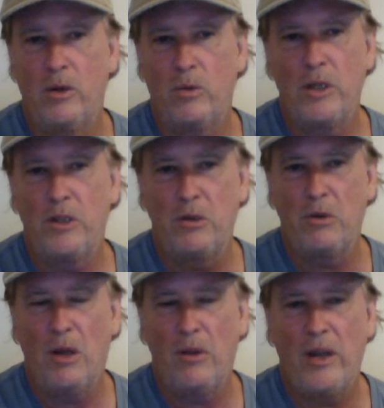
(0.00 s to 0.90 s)
though and
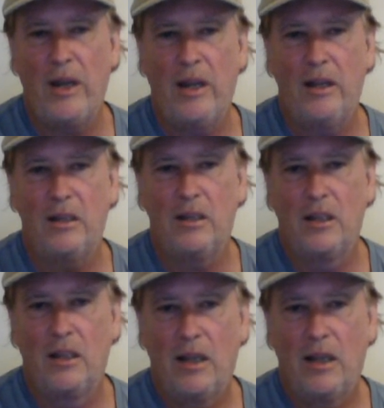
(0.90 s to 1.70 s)
redo all that.